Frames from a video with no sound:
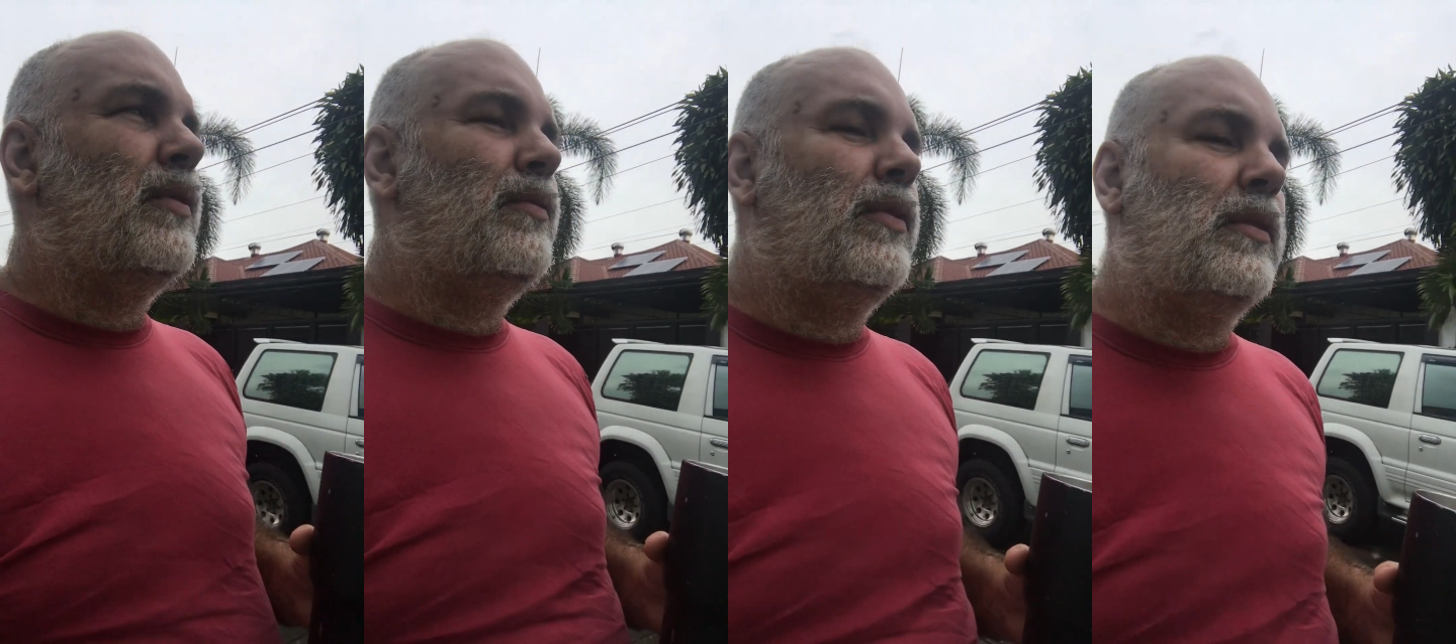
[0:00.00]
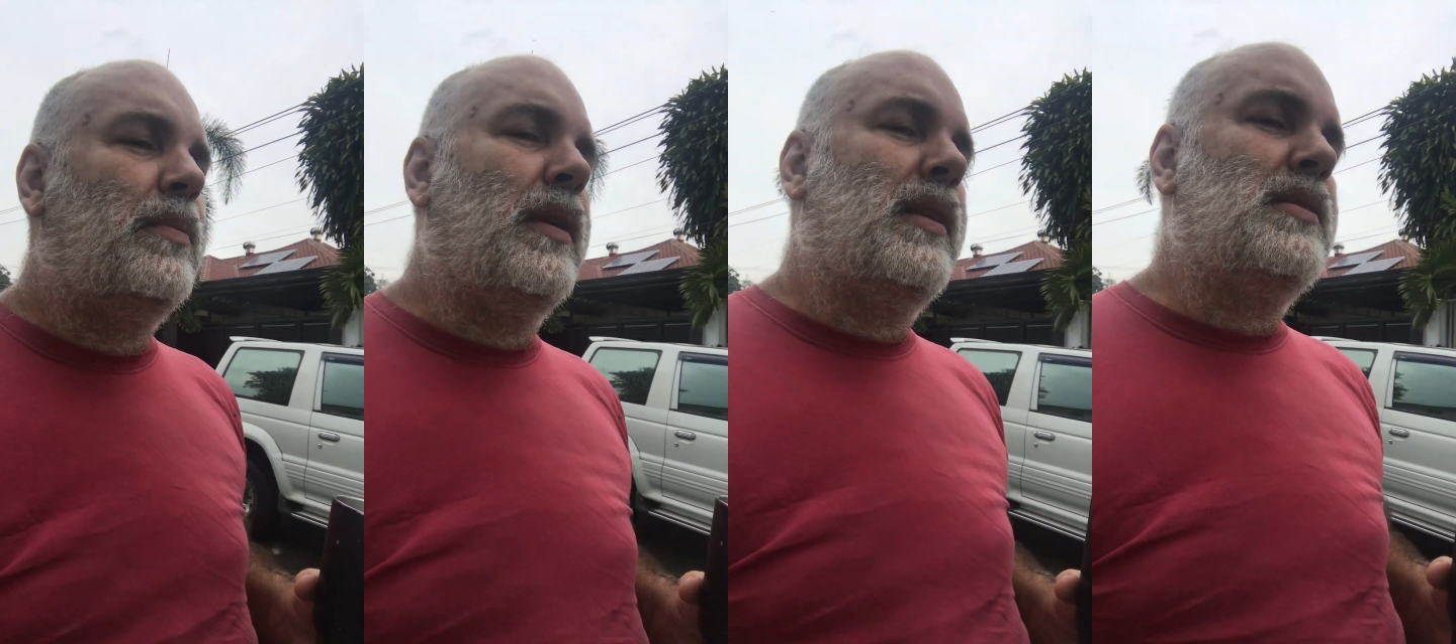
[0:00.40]
in
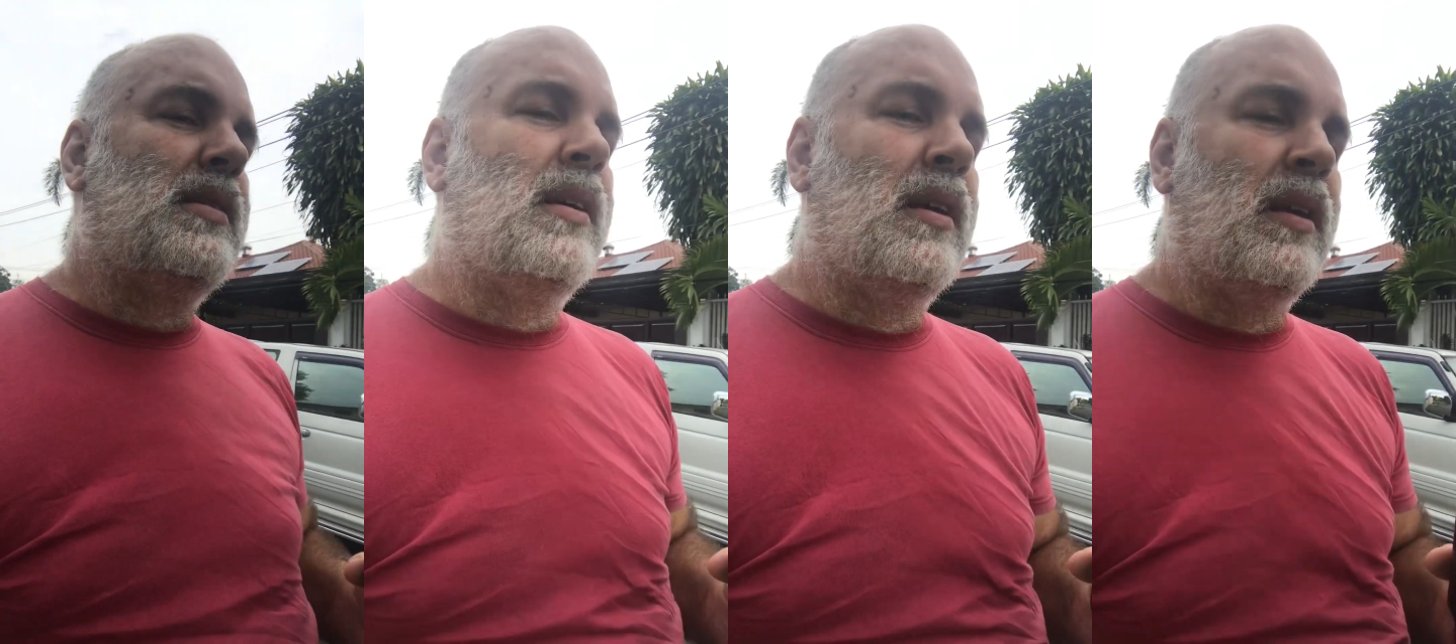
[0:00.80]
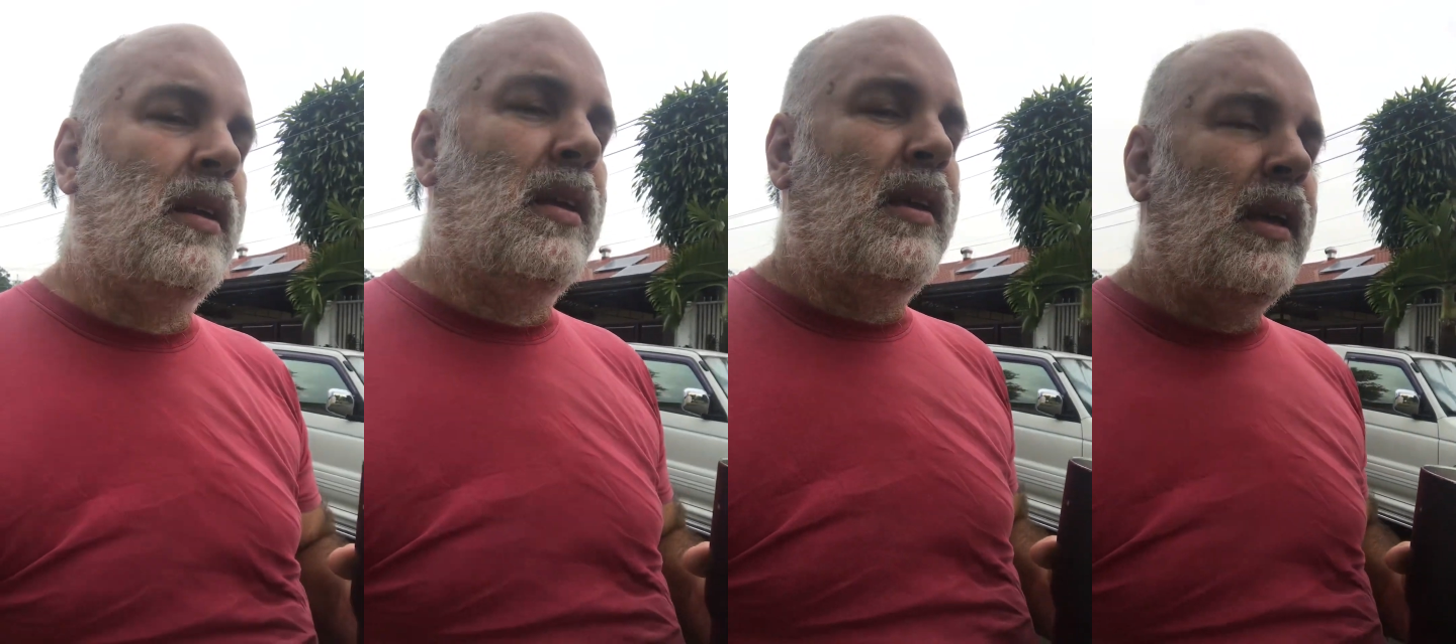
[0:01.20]
Philippines,
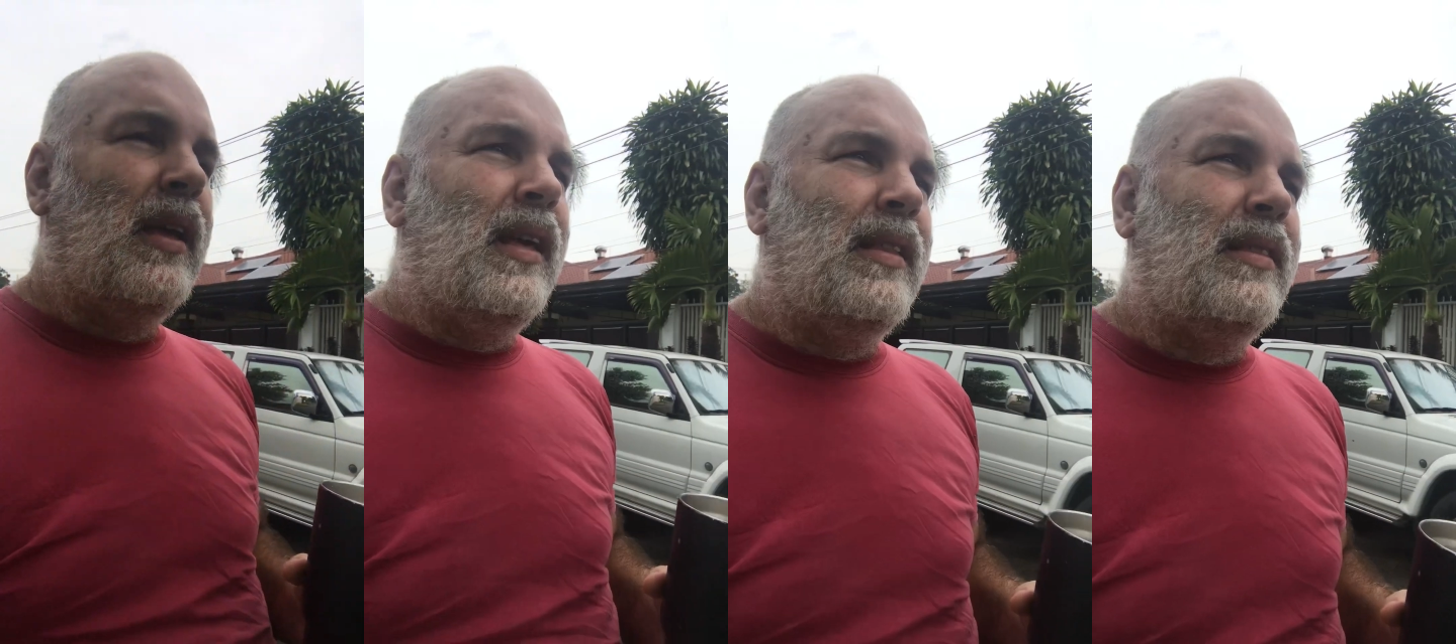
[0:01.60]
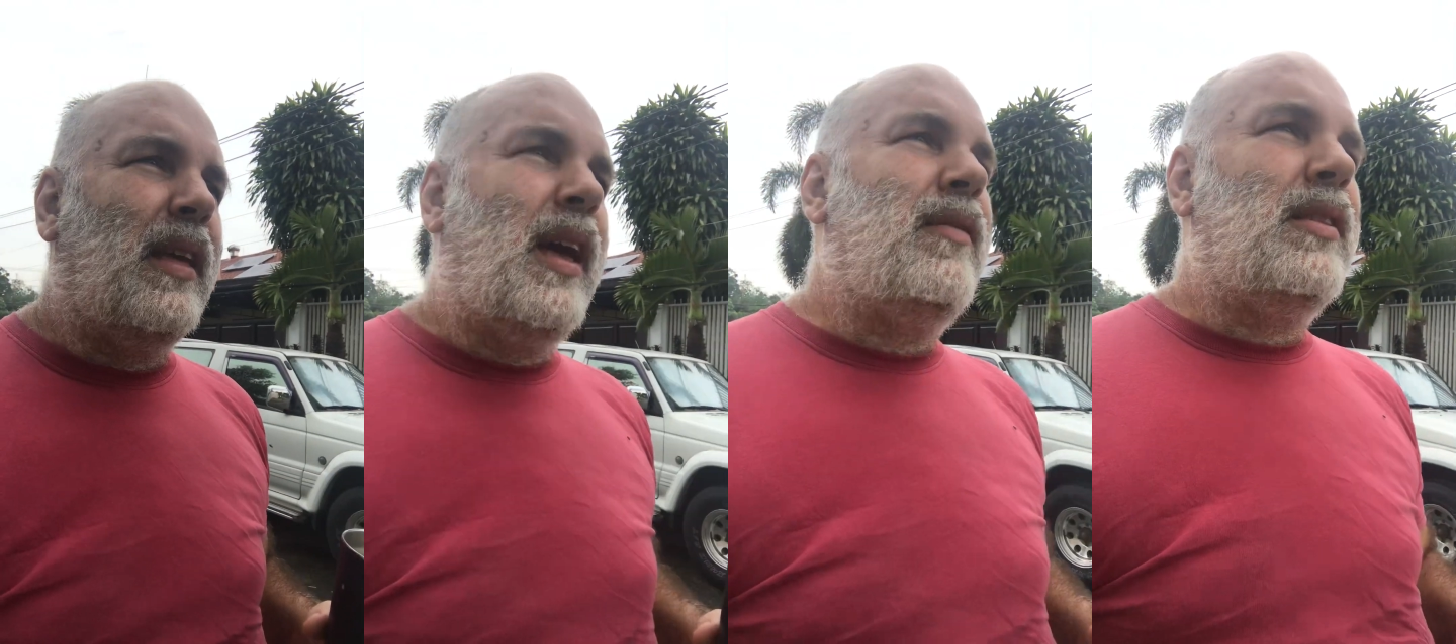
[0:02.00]
they
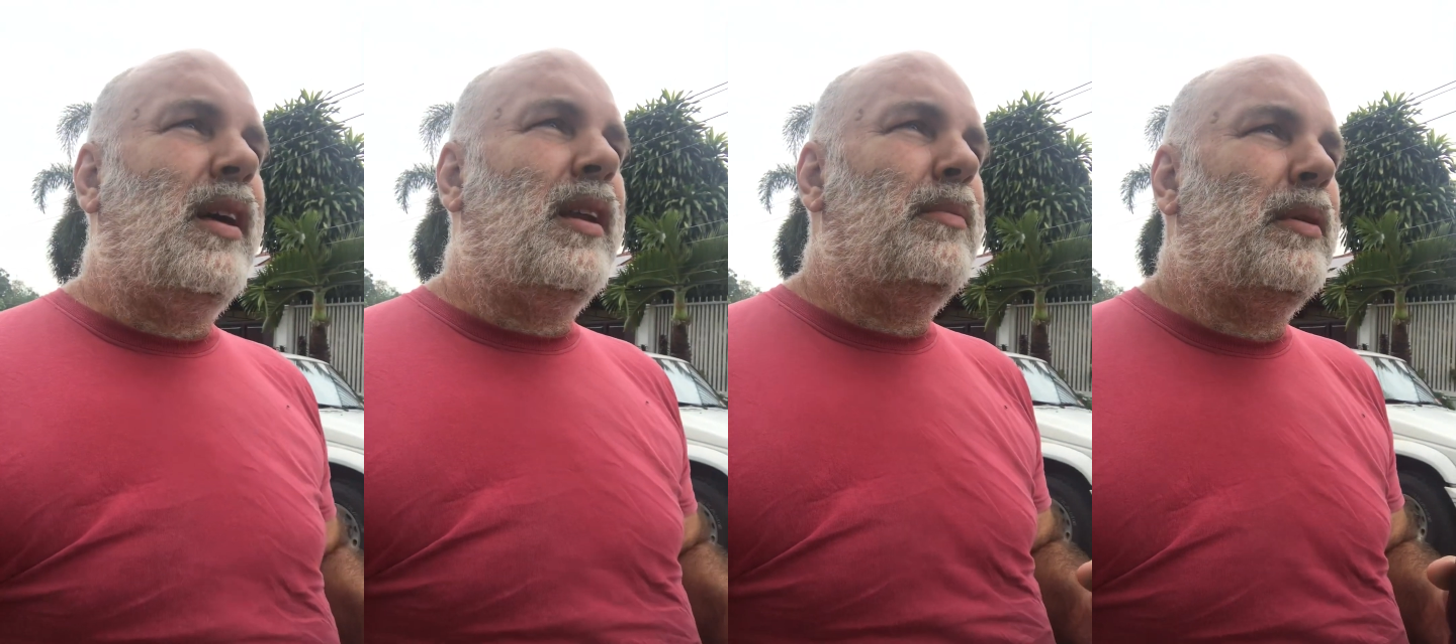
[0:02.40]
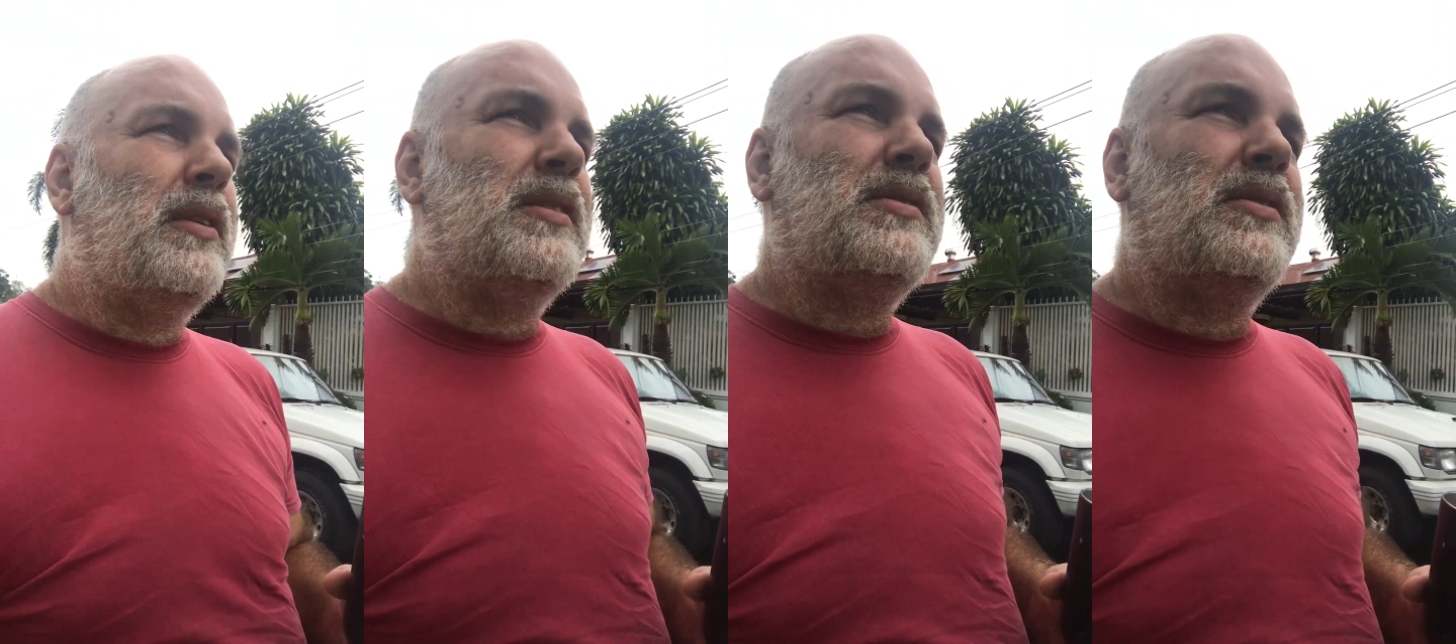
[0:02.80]
have a lot of
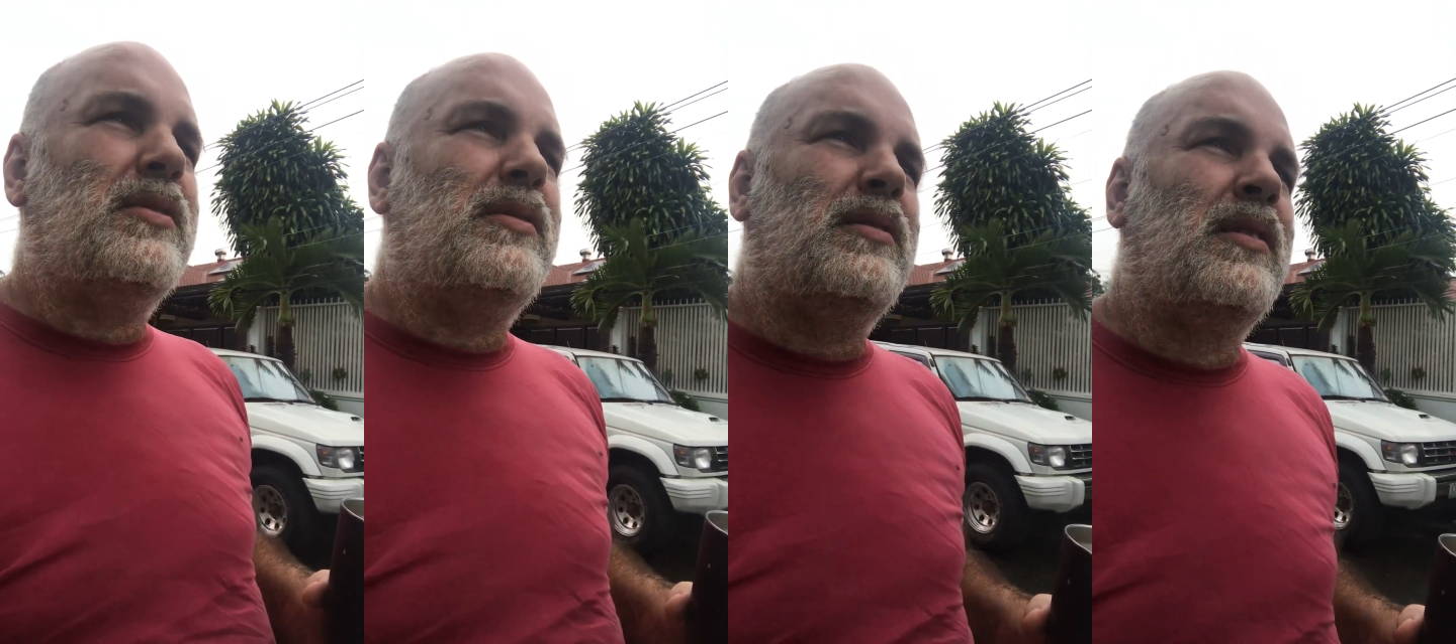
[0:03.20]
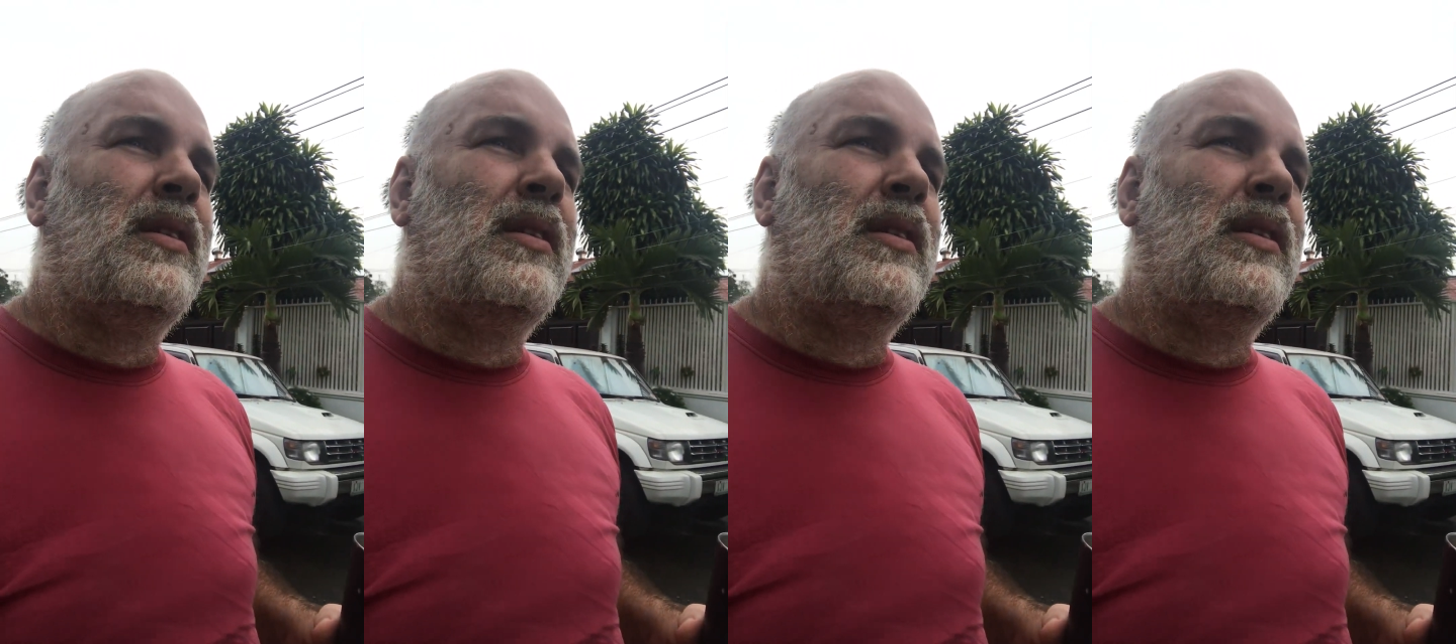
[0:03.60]
medicinal